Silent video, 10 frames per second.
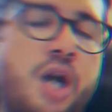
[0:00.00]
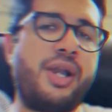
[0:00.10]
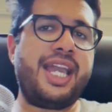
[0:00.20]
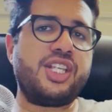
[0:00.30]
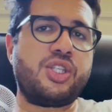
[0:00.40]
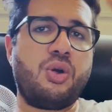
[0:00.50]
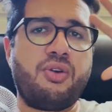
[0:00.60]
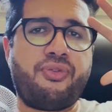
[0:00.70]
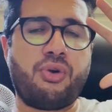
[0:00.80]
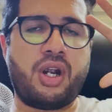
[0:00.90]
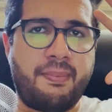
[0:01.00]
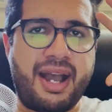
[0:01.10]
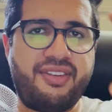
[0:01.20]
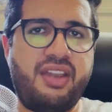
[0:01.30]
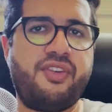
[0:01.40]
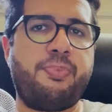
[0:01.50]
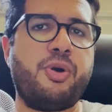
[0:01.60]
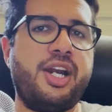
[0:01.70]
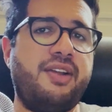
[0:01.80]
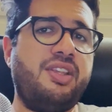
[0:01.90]
Okay, so for my favorite
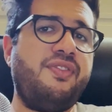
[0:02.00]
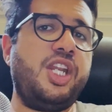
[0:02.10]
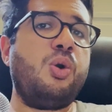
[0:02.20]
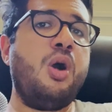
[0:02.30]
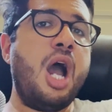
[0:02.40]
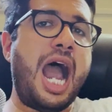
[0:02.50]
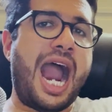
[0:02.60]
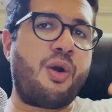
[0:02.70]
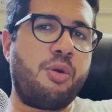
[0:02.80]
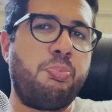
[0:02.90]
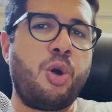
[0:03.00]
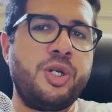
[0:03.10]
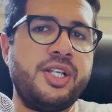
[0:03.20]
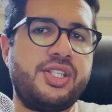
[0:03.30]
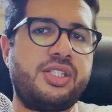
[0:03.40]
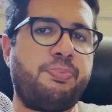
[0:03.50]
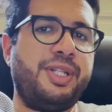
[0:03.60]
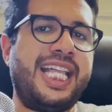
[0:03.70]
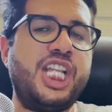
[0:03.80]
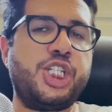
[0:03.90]
part of the video, our bonus
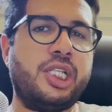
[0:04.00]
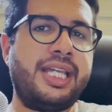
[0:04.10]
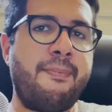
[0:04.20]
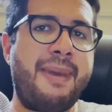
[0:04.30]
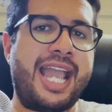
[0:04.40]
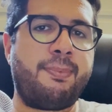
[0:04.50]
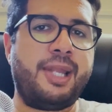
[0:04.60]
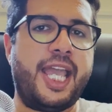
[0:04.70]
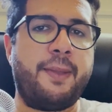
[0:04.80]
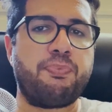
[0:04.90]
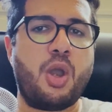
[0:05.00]
potential 10 back play.